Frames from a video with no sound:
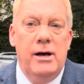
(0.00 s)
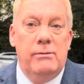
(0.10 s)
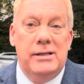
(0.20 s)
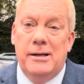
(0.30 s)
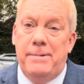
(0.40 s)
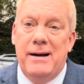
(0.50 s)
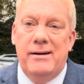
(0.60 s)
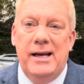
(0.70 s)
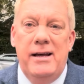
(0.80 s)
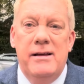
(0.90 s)
well,
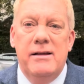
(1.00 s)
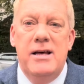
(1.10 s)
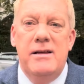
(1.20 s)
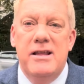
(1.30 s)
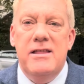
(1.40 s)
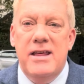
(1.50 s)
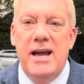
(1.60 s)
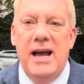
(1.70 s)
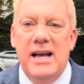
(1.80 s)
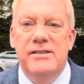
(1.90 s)
apparently the
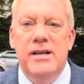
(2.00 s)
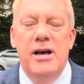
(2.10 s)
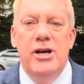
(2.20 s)
thing is,